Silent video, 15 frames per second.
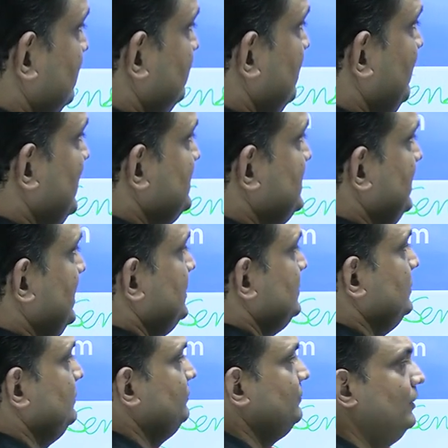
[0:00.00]
of the
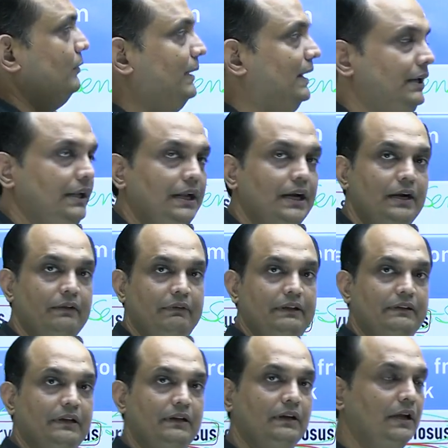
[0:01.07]
mastication from anterior
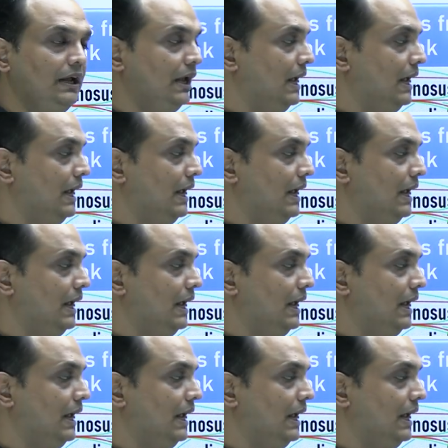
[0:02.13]
division,